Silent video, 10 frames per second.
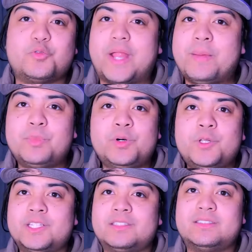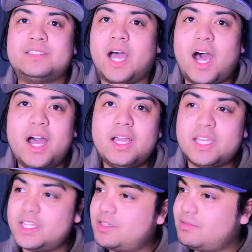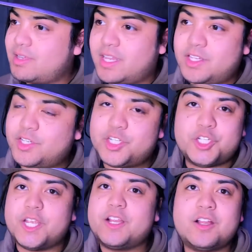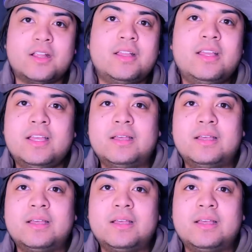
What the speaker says: ramble and talk and kind of just share